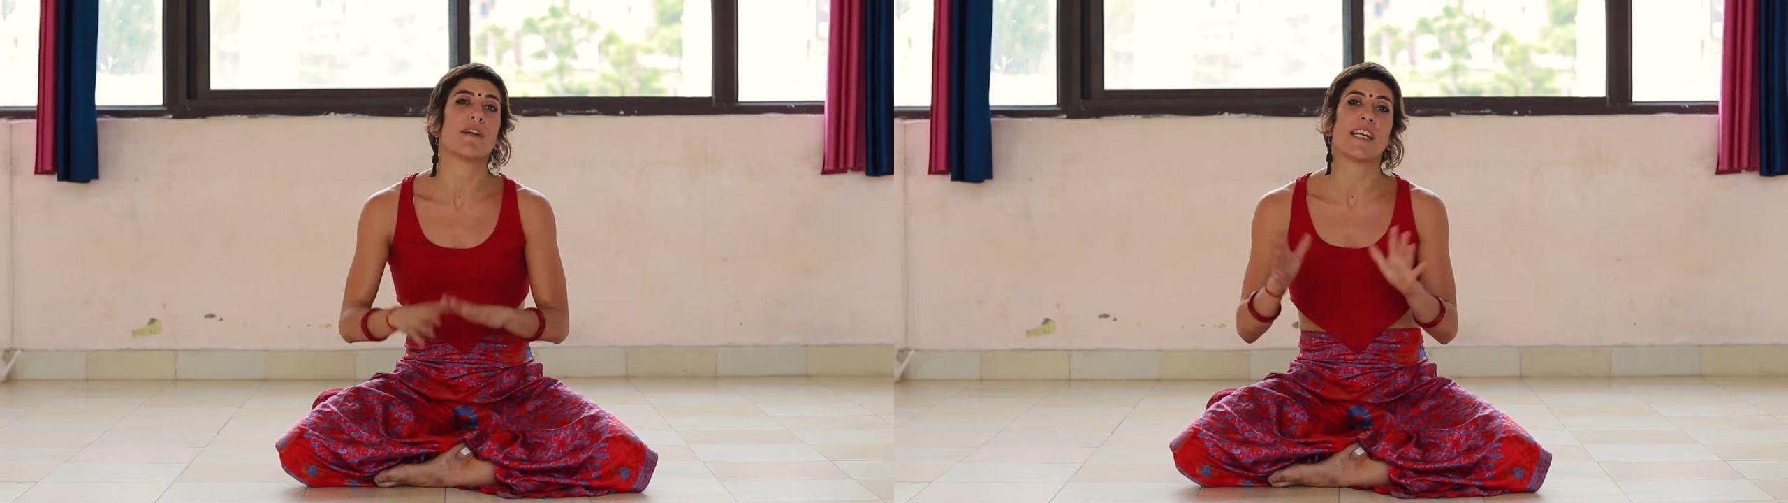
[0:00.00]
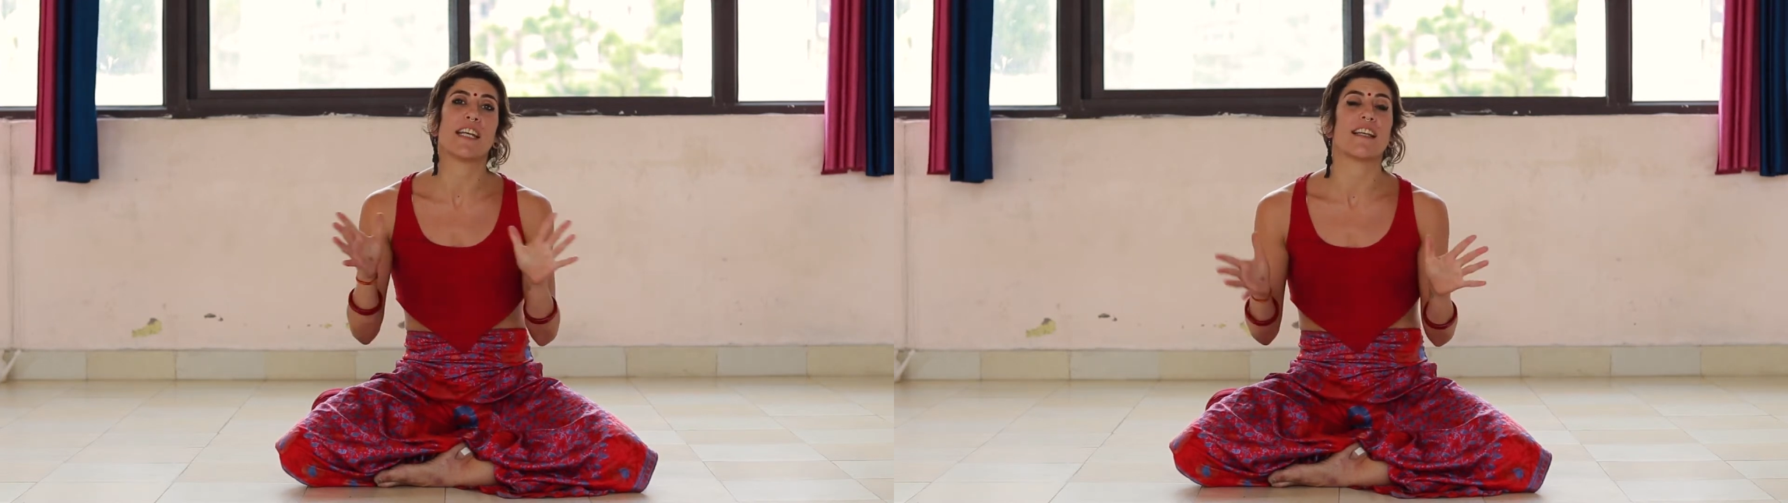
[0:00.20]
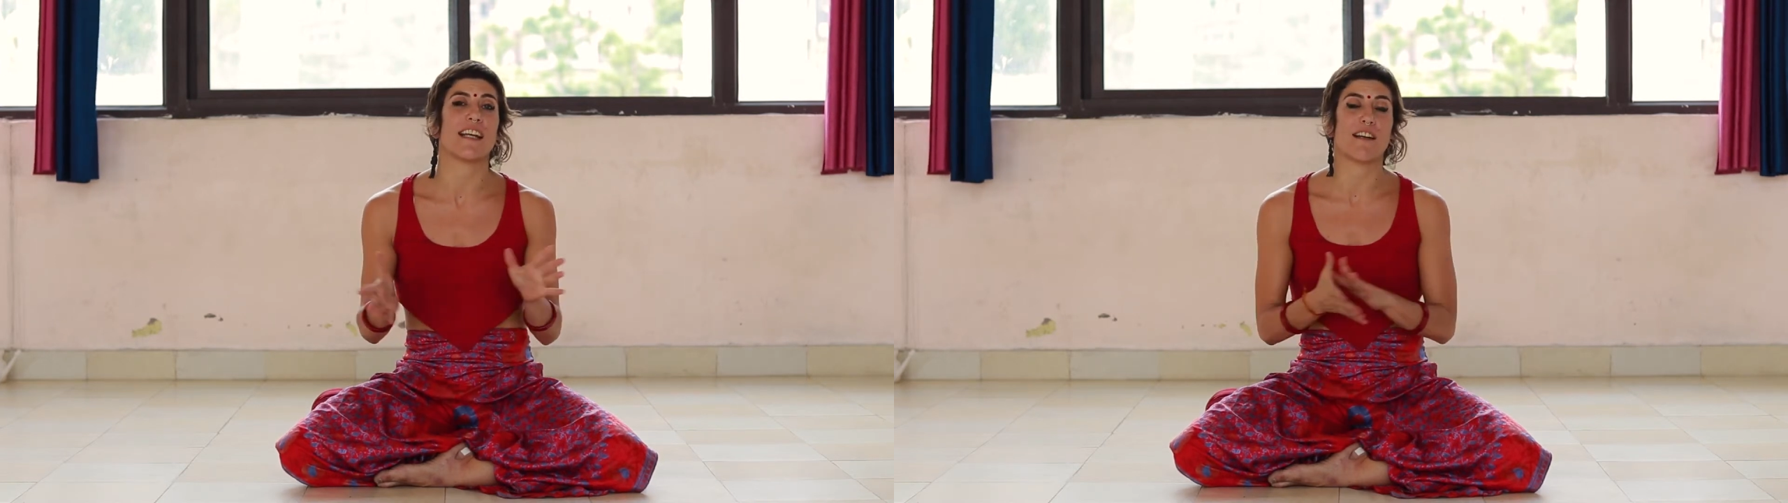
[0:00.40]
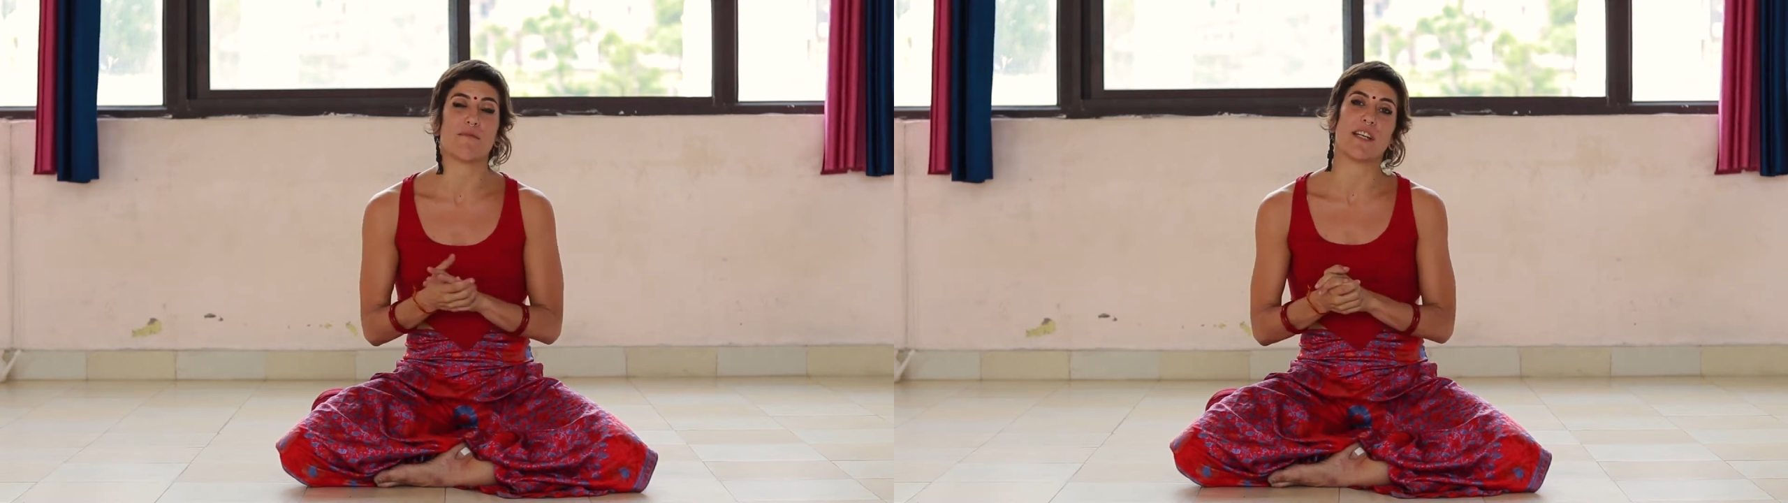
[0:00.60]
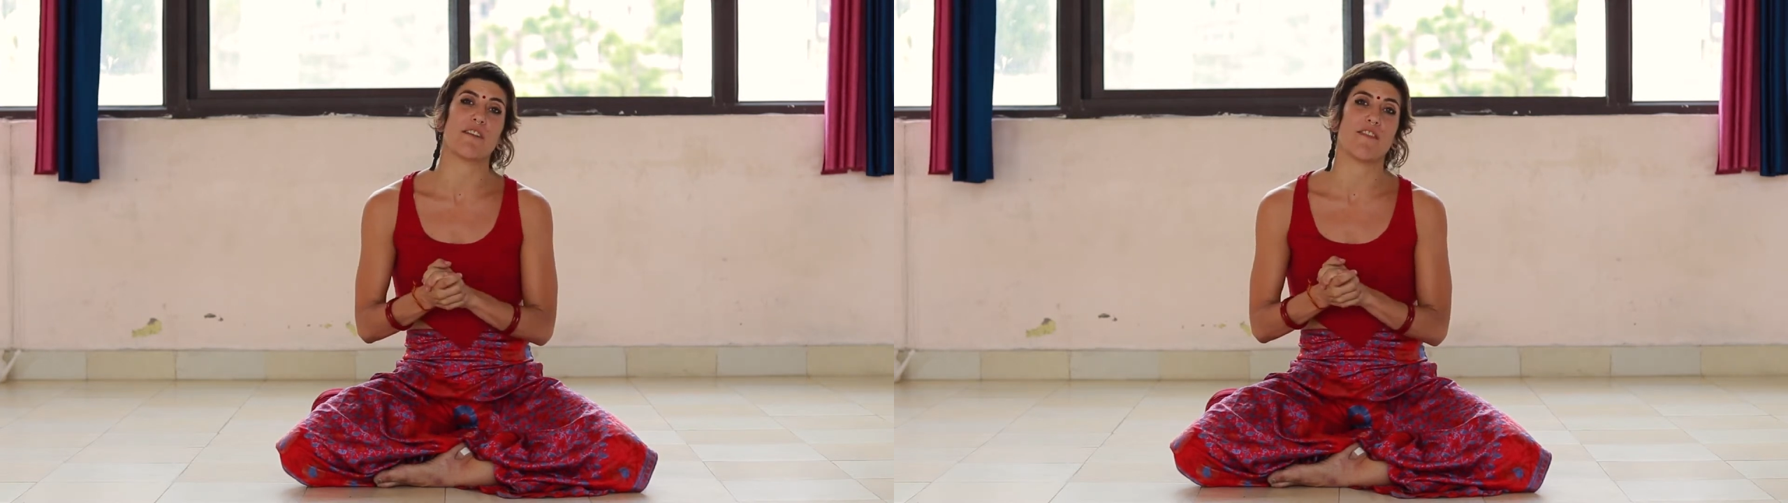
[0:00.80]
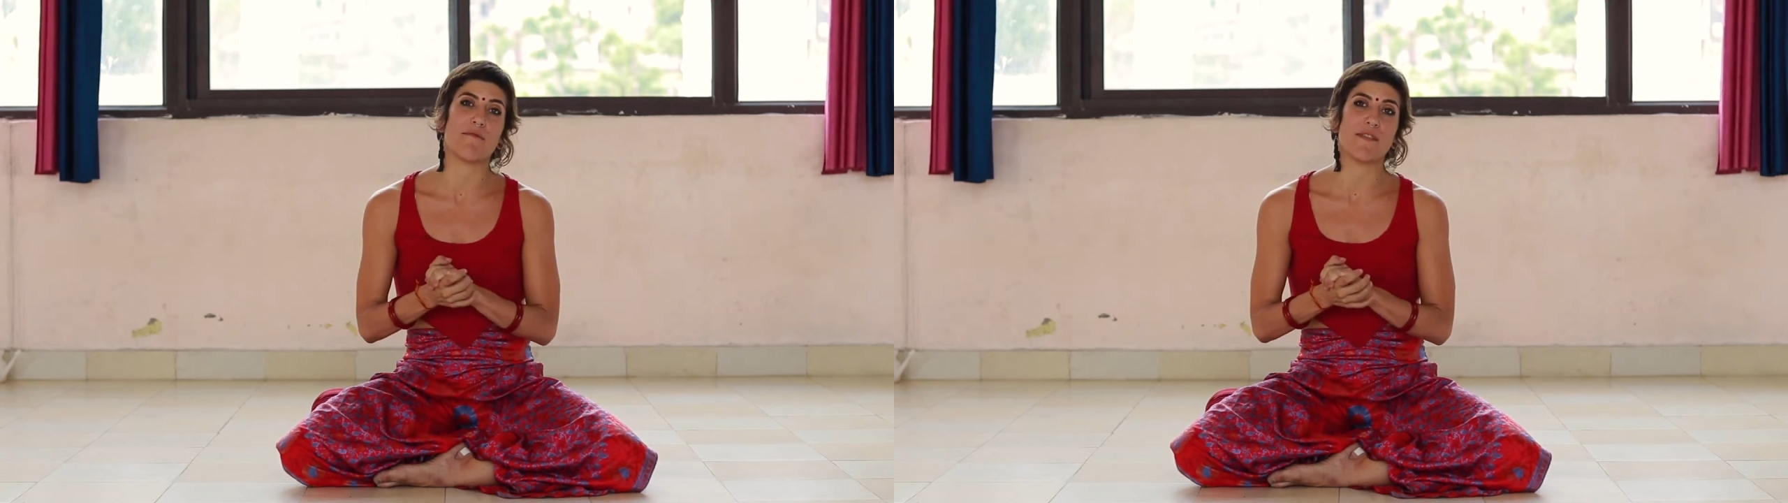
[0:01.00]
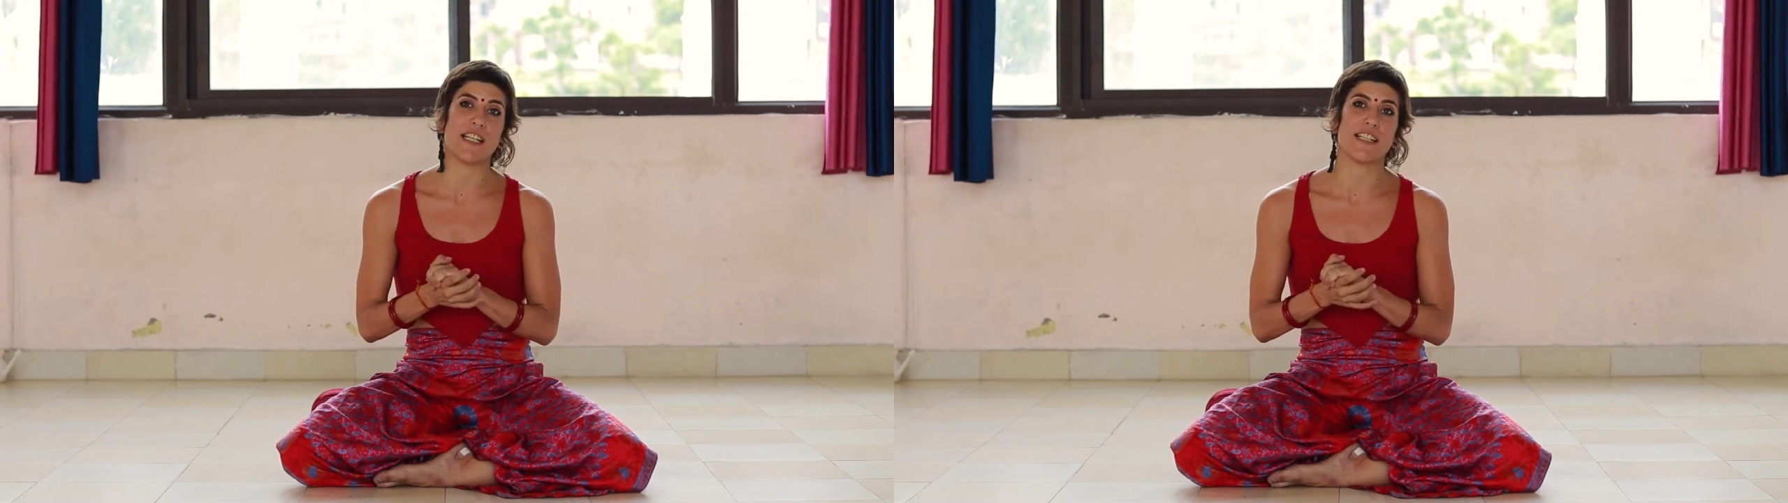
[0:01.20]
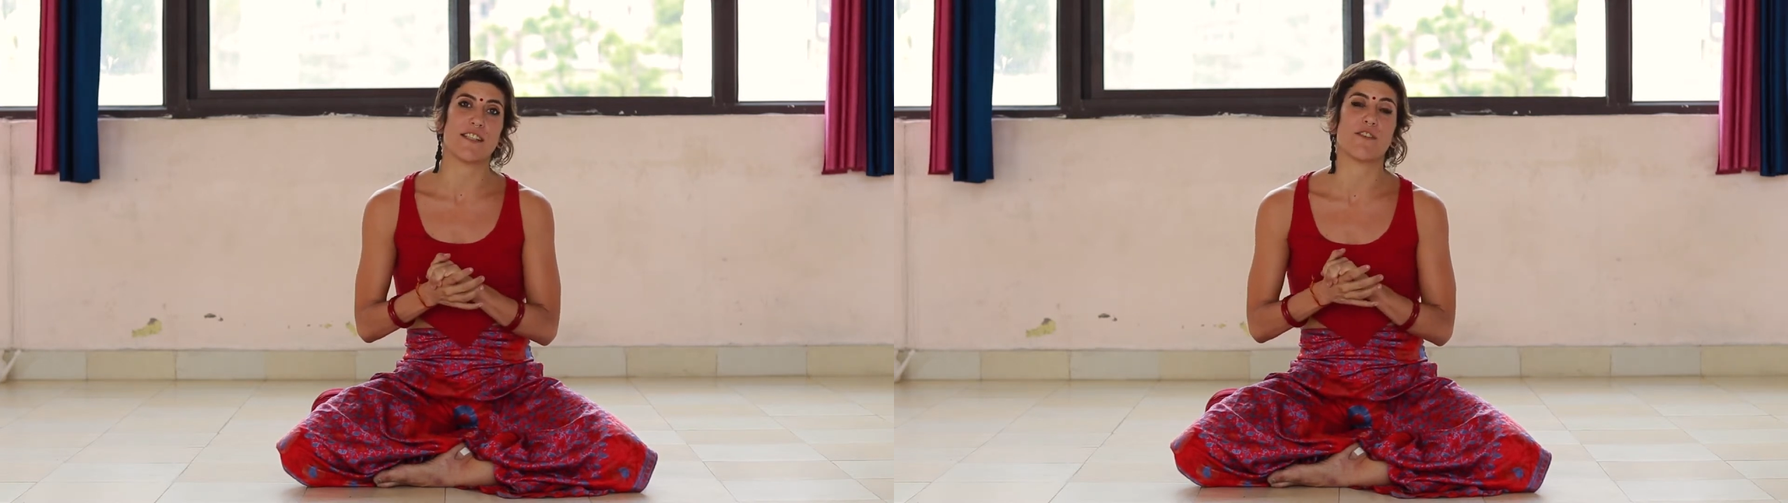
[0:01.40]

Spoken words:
making like a big family.